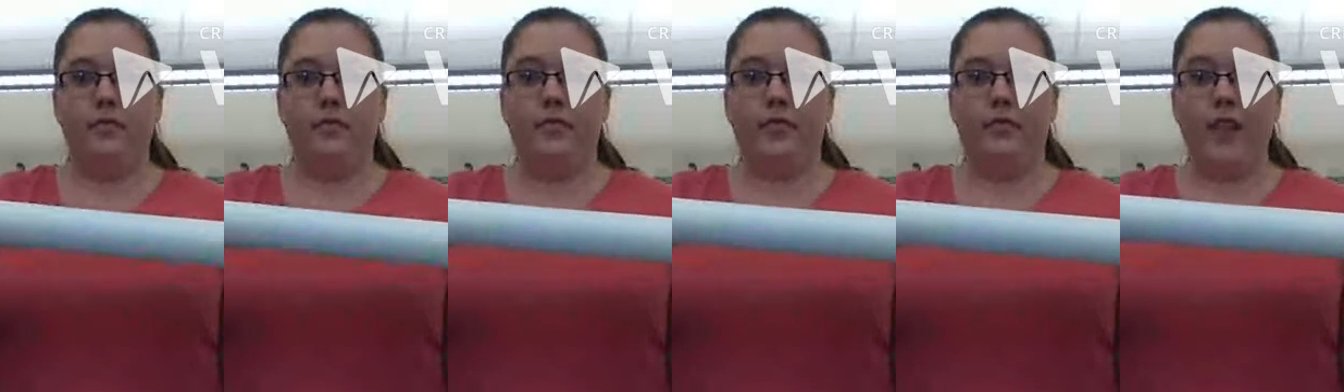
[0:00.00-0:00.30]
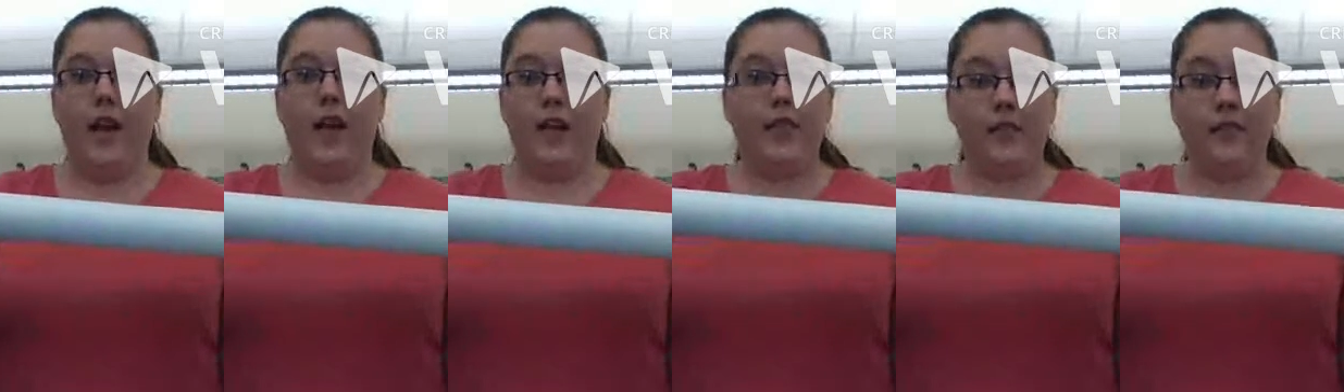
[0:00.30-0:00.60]

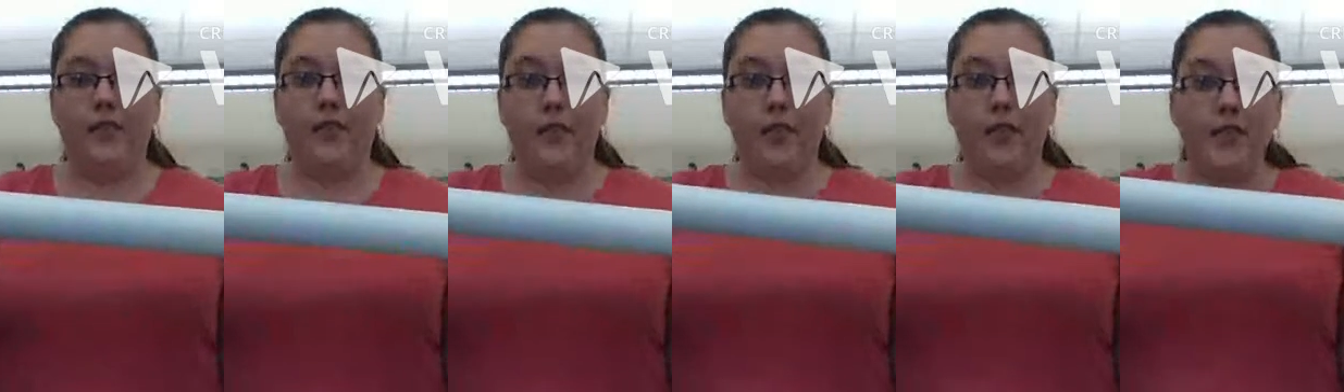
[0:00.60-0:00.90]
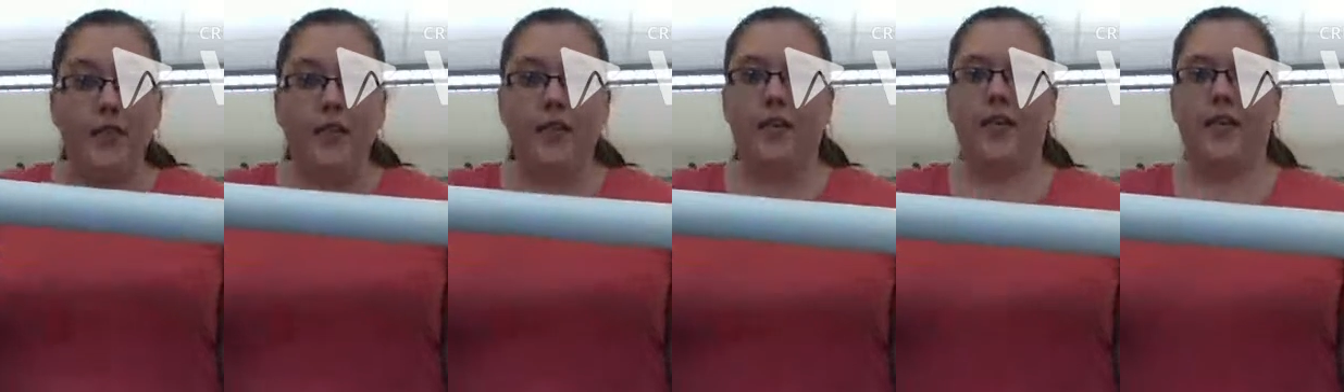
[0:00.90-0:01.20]

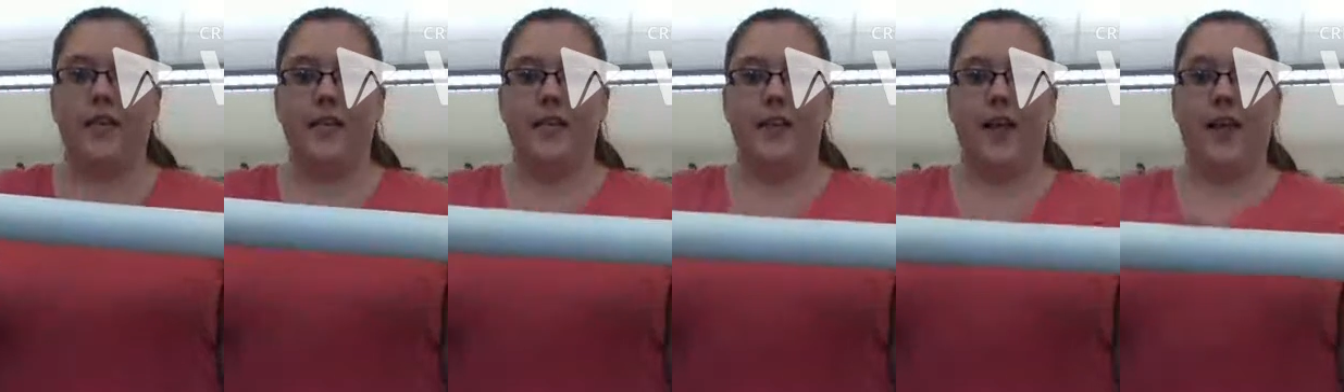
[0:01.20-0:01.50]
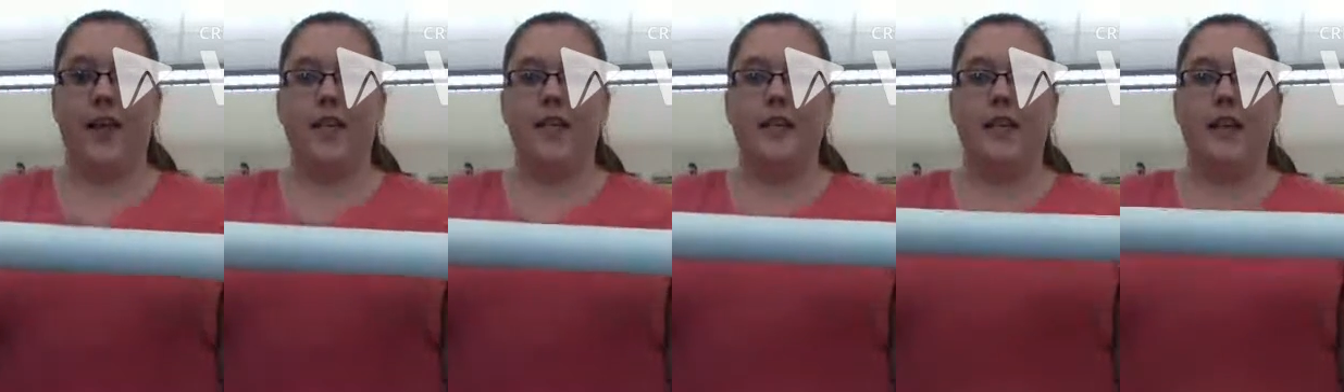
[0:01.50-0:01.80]
philosophers in this
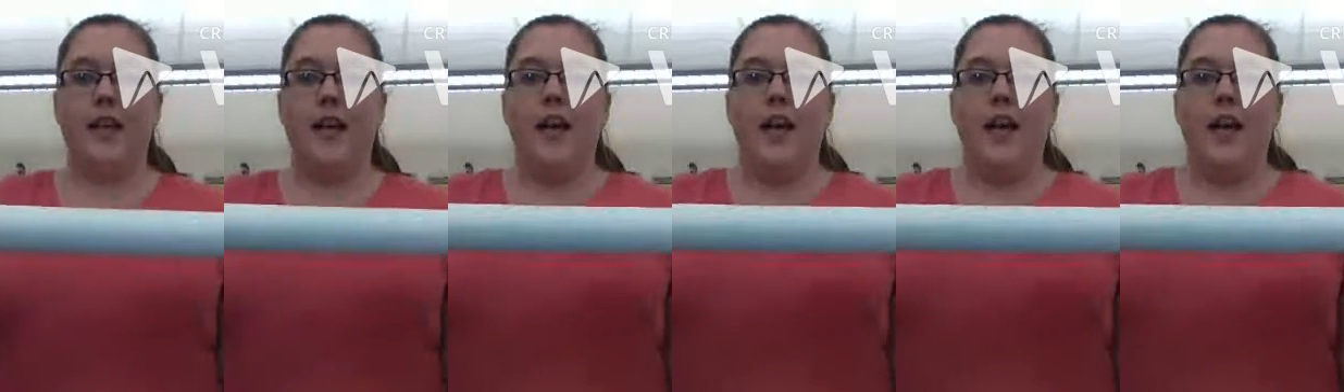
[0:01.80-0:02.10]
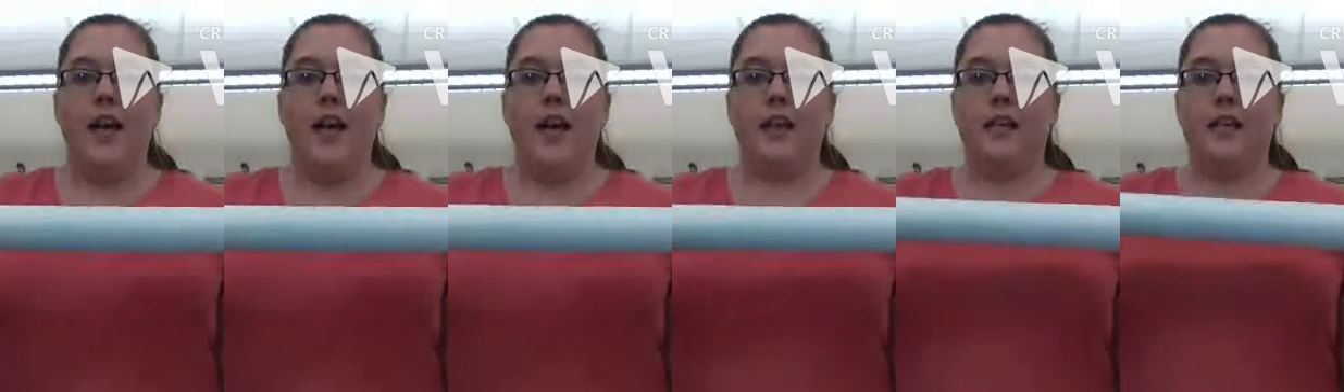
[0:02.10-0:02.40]
case
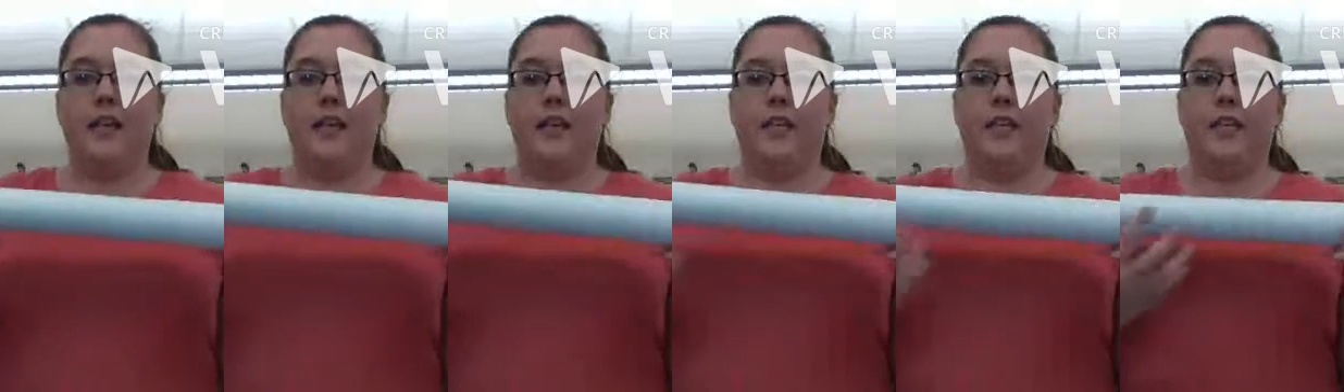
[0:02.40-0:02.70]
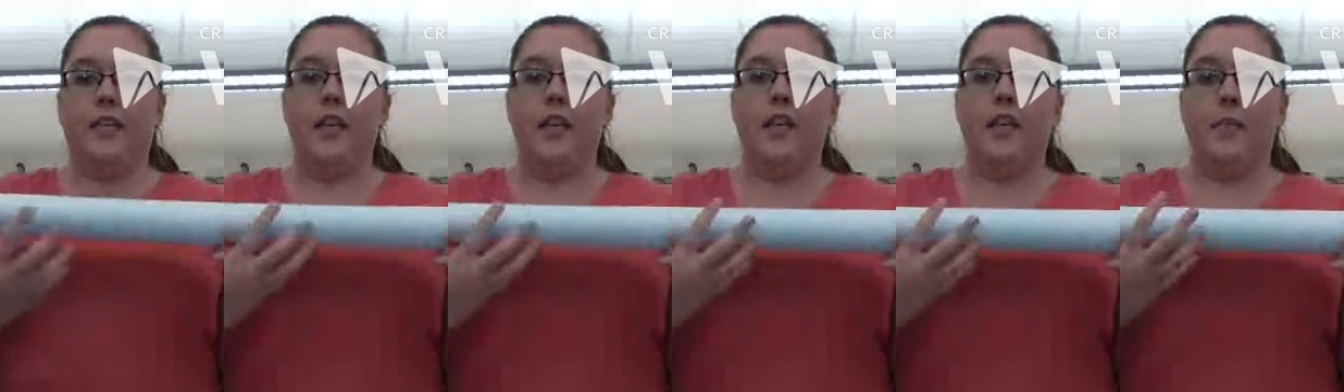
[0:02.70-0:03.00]
and
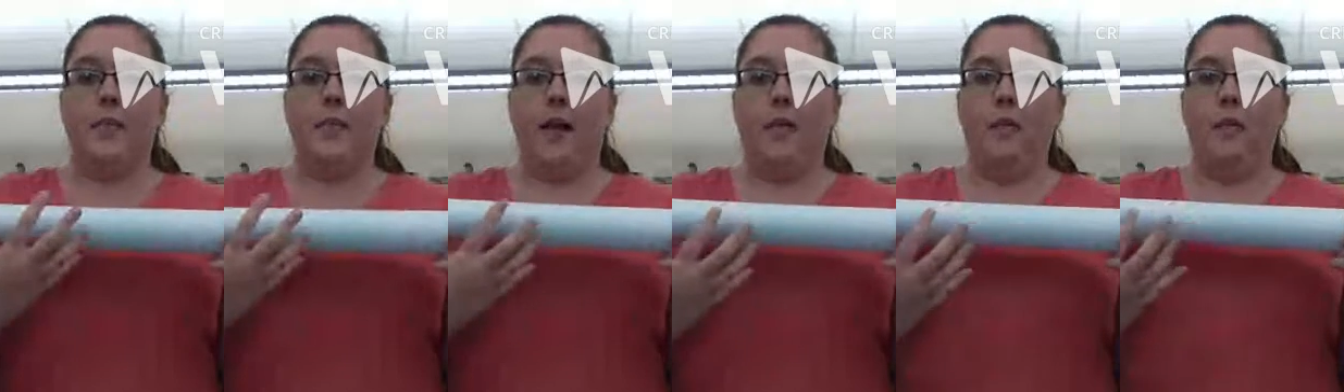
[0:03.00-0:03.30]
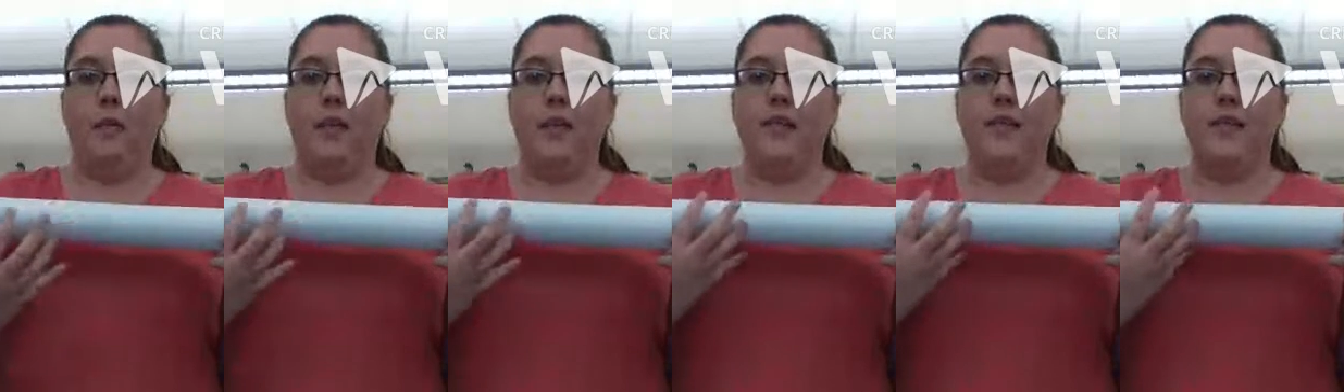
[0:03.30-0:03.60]
think about
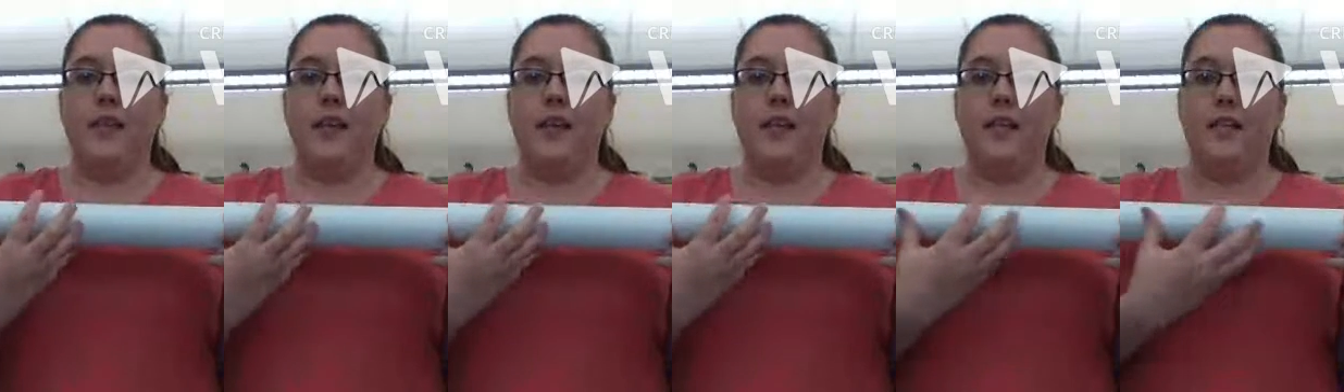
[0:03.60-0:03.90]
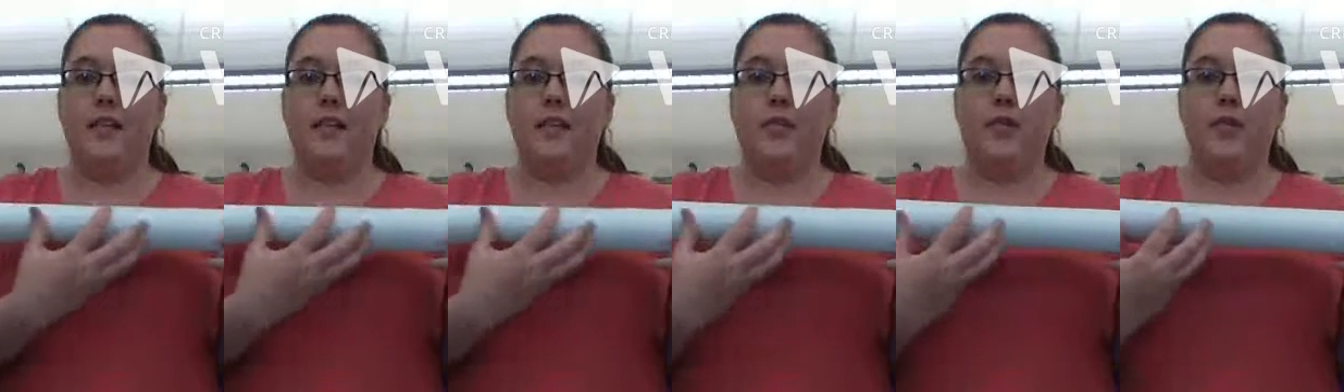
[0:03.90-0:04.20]
what's in
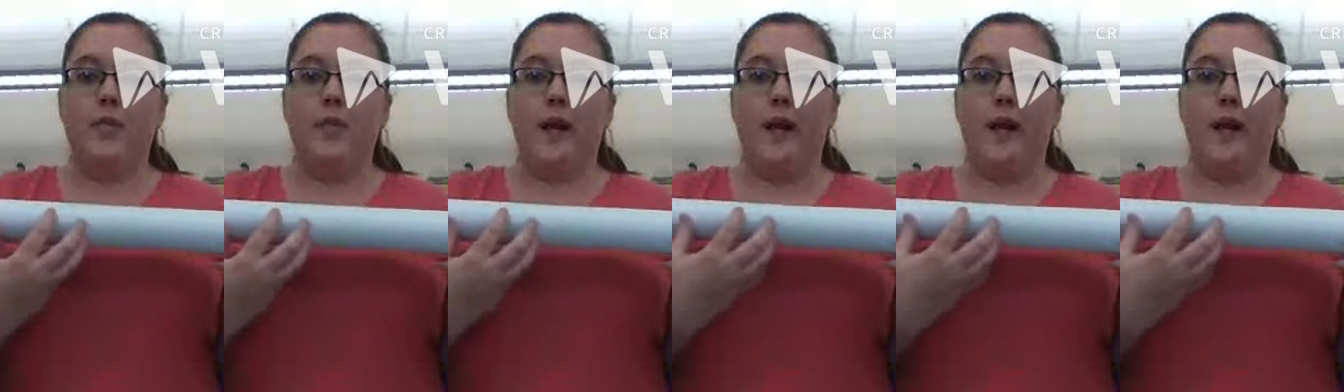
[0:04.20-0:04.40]
this tube.